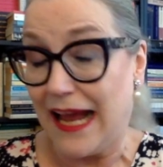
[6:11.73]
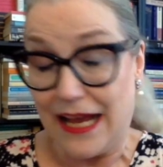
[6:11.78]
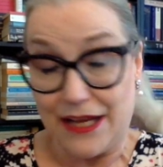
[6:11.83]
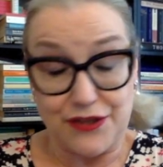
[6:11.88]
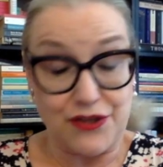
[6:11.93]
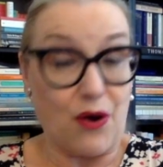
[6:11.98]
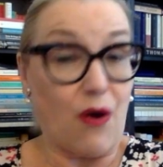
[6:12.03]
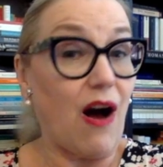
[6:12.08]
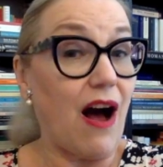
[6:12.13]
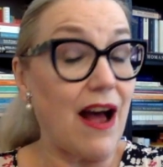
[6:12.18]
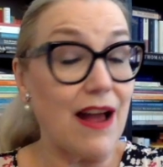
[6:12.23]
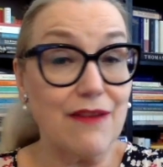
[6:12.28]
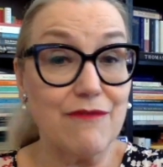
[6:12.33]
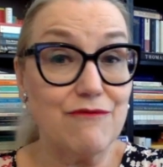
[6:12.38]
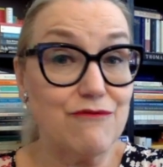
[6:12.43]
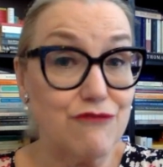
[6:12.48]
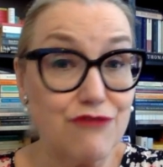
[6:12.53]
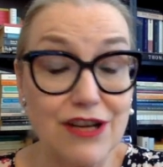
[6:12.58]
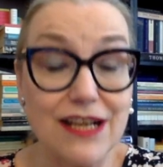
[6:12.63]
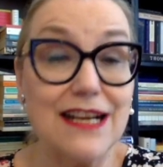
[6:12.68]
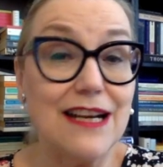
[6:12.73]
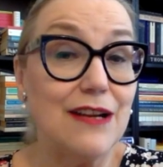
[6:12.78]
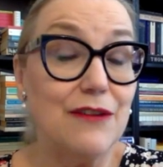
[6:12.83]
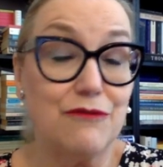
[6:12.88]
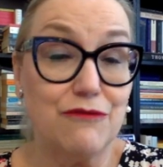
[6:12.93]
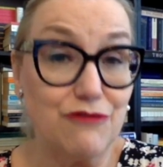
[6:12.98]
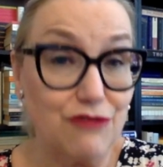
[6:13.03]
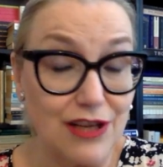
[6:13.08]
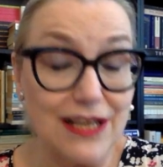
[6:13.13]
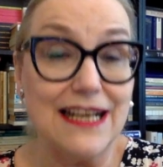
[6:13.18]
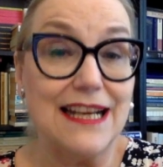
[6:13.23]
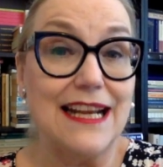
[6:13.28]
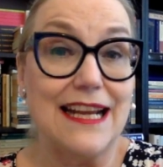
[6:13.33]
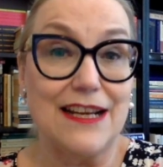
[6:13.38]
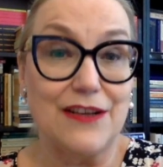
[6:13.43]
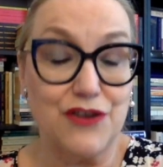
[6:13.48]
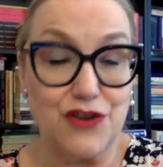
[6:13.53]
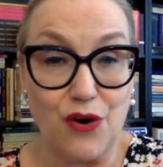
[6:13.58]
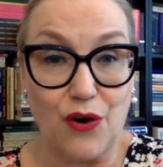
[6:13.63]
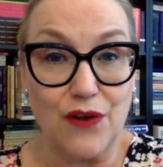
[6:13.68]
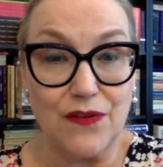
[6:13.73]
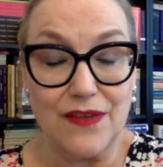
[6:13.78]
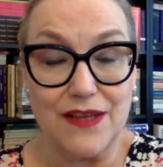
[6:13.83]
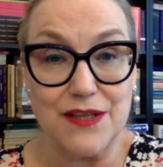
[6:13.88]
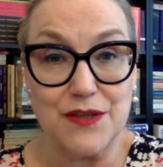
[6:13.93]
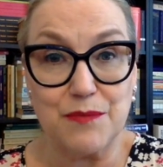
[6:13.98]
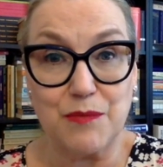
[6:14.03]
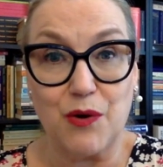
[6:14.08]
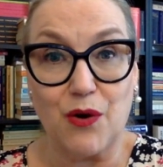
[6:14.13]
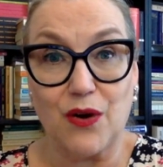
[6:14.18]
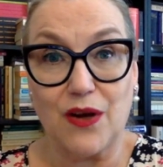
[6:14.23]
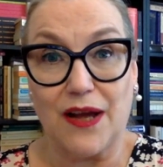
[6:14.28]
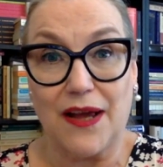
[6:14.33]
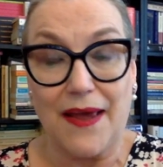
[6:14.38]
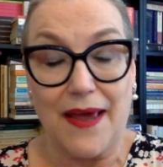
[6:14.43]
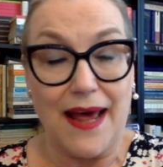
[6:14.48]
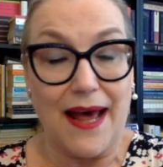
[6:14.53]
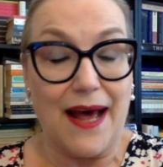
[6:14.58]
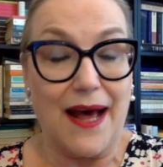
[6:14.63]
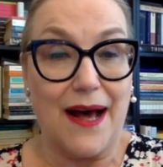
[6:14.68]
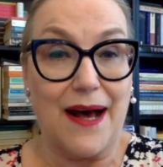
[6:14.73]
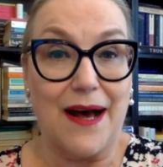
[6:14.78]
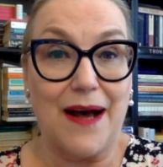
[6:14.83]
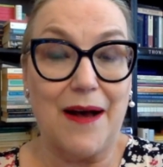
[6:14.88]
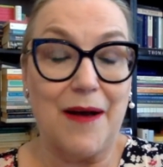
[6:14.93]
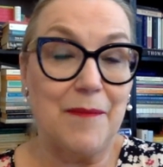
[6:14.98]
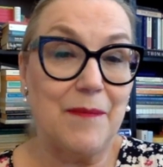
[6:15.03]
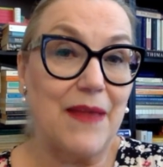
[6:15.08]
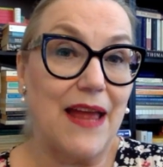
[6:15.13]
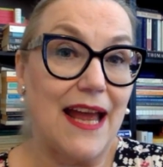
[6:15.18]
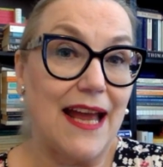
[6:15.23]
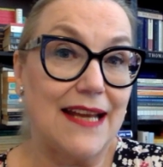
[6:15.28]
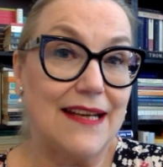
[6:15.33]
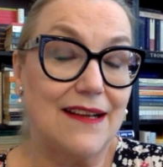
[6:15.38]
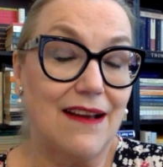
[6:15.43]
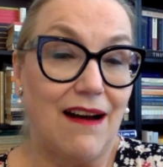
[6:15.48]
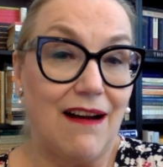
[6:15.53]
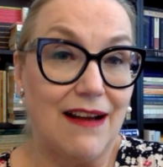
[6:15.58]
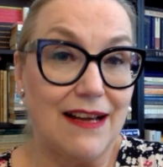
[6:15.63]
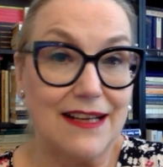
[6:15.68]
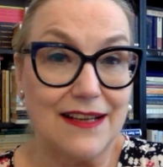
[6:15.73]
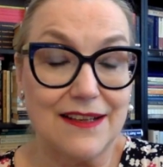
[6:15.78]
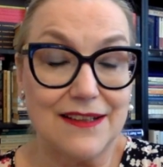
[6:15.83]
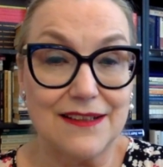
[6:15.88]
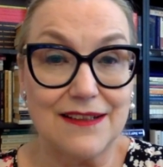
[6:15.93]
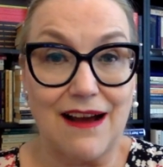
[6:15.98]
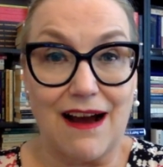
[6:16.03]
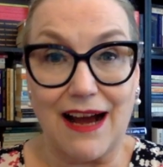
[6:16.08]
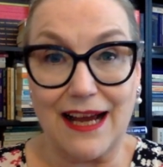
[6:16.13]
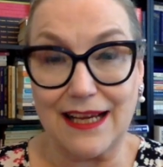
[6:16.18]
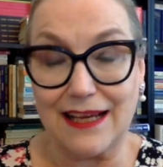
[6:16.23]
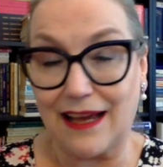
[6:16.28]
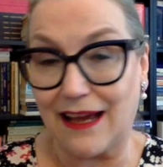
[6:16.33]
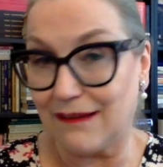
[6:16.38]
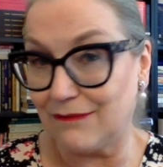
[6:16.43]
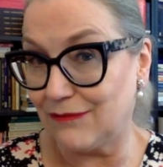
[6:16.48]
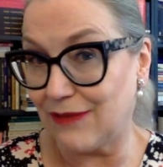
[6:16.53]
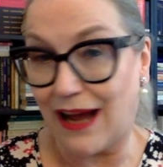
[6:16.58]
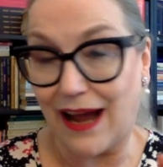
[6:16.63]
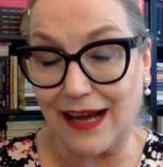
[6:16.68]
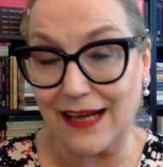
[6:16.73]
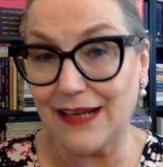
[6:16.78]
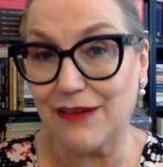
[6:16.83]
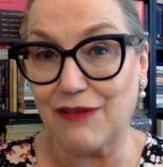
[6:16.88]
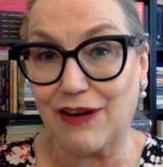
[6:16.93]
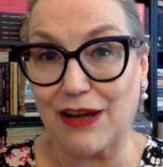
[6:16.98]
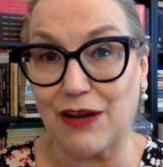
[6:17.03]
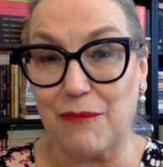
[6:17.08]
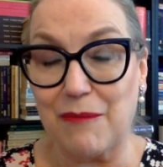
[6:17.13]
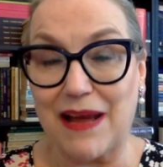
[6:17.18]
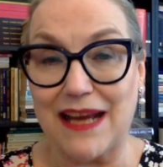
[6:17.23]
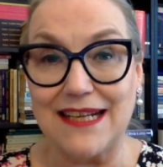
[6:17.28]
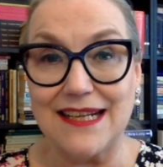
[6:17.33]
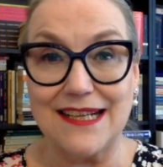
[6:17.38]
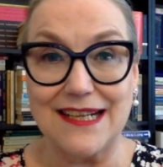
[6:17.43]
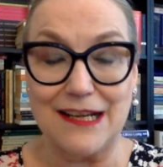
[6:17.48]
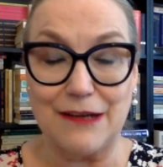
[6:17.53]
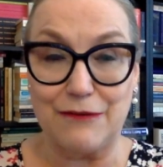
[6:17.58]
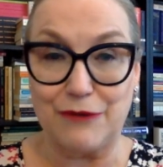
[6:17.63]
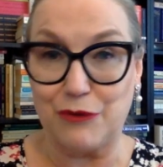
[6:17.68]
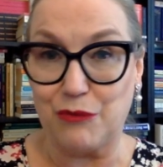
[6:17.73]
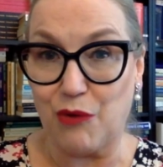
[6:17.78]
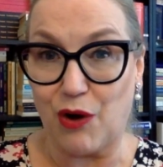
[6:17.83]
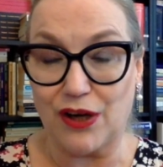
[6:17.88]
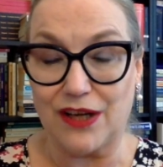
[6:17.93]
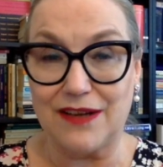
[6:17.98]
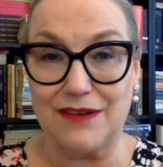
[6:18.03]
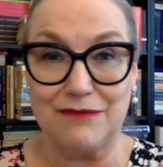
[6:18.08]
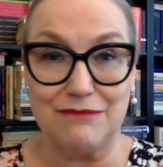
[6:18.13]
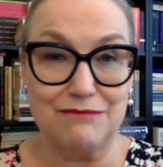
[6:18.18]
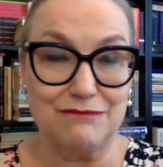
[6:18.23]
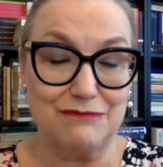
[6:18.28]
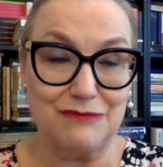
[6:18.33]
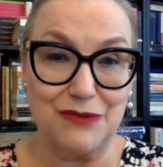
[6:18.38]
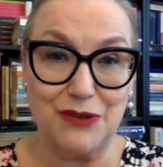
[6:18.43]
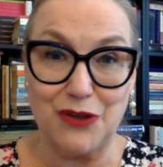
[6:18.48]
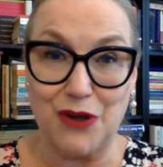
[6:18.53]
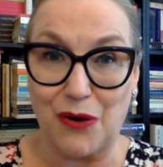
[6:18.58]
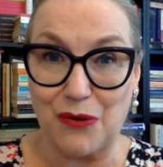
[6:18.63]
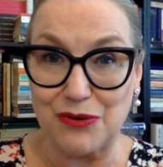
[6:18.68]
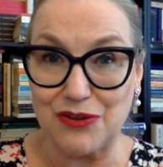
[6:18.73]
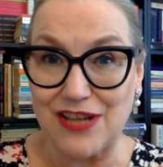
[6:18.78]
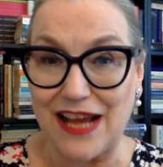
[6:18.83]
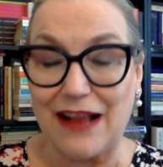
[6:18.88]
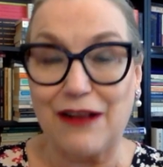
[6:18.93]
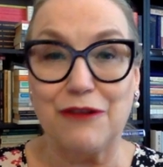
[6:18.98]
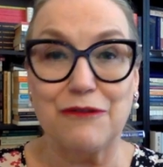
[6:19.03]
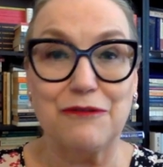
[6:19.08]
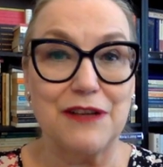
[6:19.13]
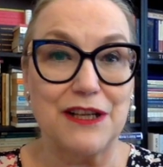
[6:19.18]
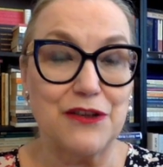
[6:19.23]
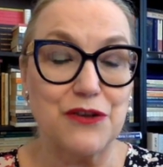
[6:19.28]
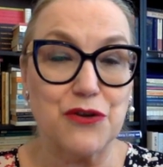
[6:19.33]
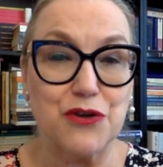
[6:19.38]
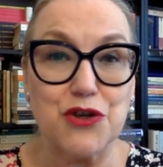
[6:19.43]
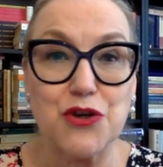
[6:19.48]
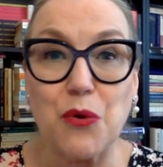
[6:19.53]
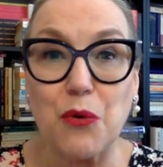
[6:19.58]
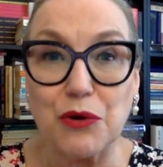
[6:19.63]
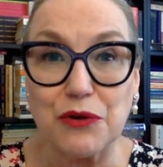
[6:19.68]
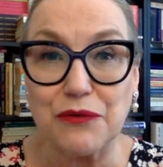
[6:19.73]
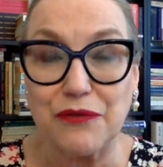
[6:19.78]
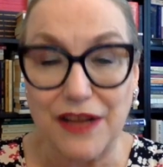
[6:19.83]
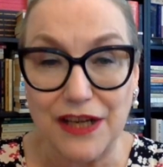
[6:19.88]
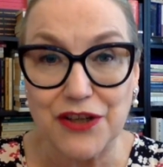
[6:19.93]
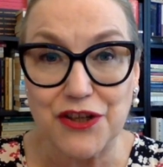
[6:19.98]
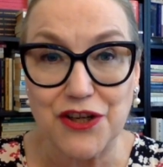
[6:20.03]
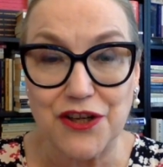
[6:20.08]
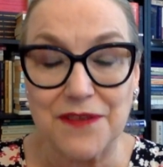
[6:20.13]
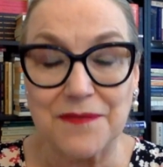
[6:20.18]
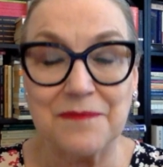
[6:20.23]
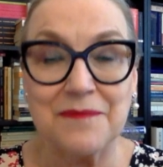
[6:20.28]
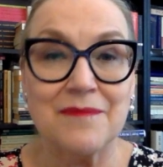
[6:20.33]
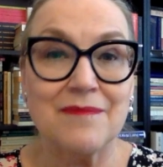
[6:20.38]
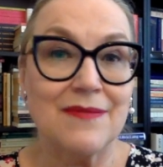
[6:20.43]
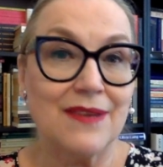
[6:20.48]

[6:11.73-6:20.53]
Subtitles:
So I really, really enjoyed this book, and I can highly recommend it if you want to, delve into short fiction